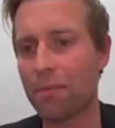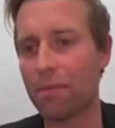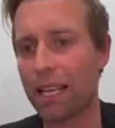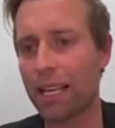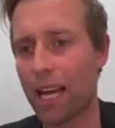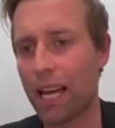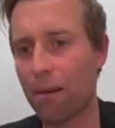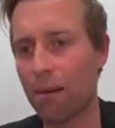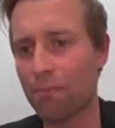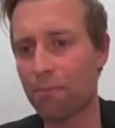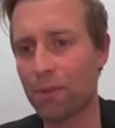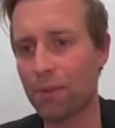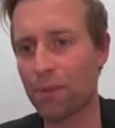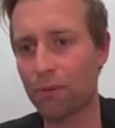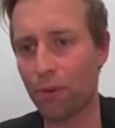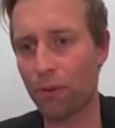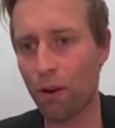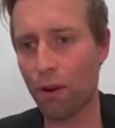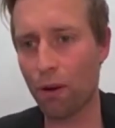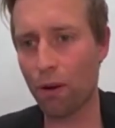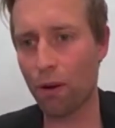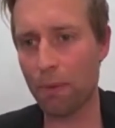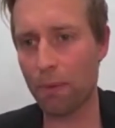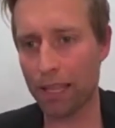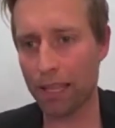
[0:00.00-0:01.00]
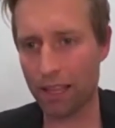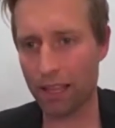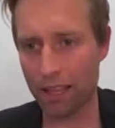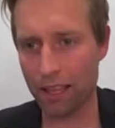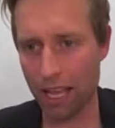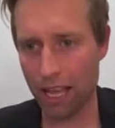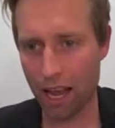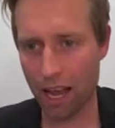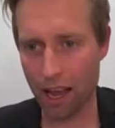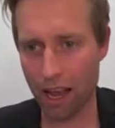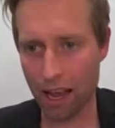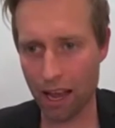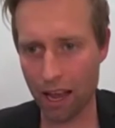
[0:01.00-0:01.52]
comes from
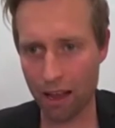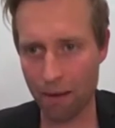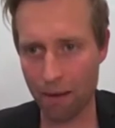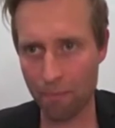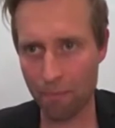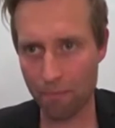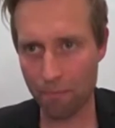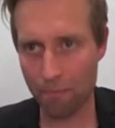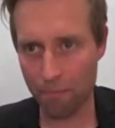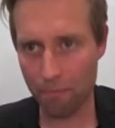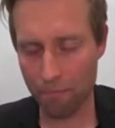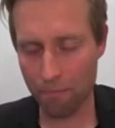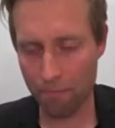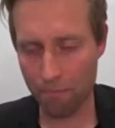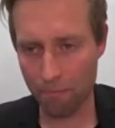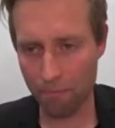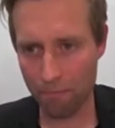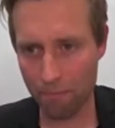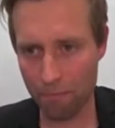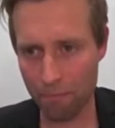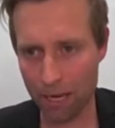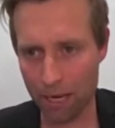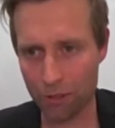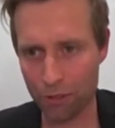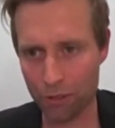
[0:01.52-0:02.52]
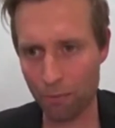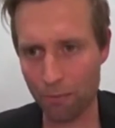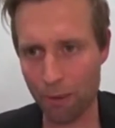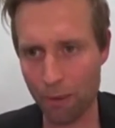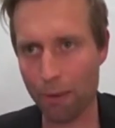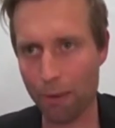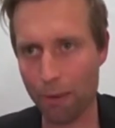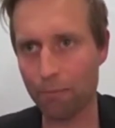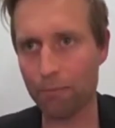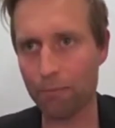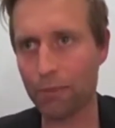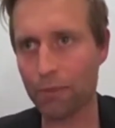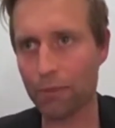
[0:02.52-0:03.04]

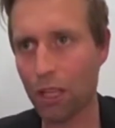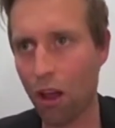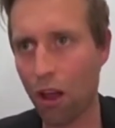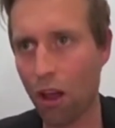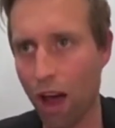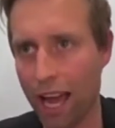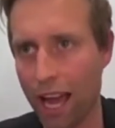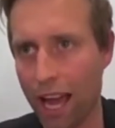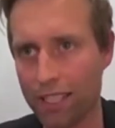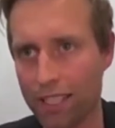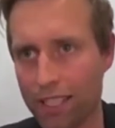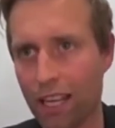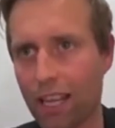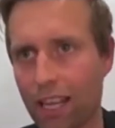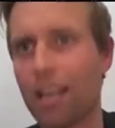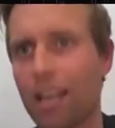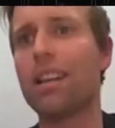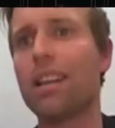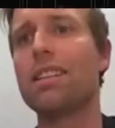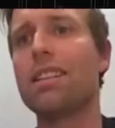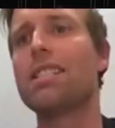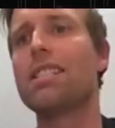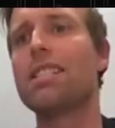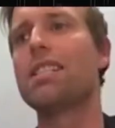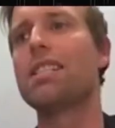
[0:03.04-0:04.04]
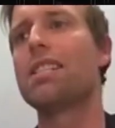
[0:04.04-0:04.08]
MetroMap LiDAR.